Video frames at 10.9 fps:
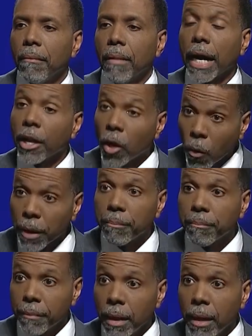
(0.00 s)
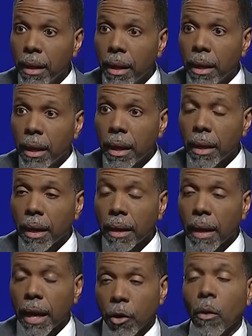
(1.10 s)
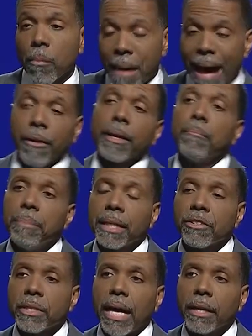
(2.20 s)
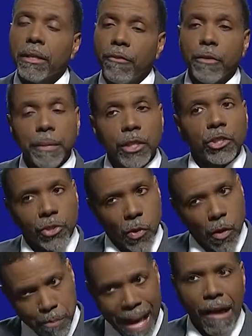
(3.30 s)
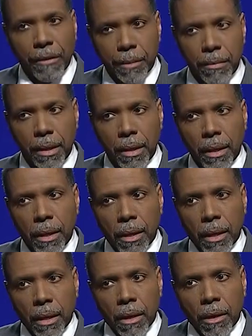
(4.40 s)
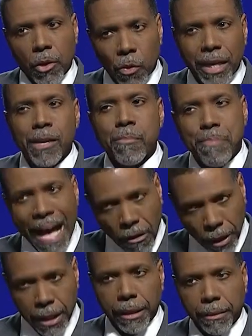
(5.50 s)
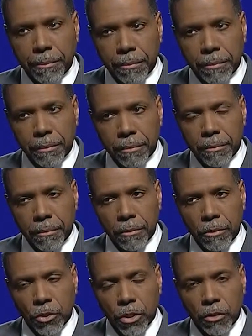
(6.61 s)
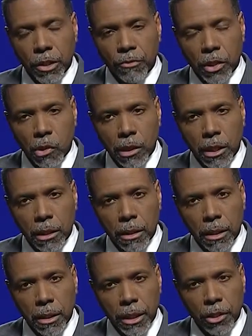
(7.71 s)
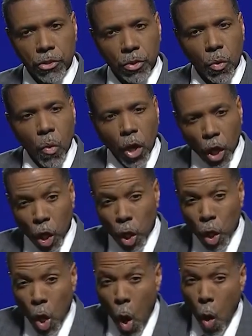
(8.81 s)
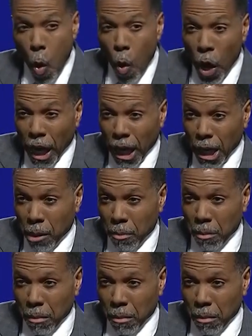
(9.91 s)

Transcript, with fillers: I know Him. I know about Him, but it's not enough for me to just know about Him. Knowing about Him should eventually lead you to want to know Him.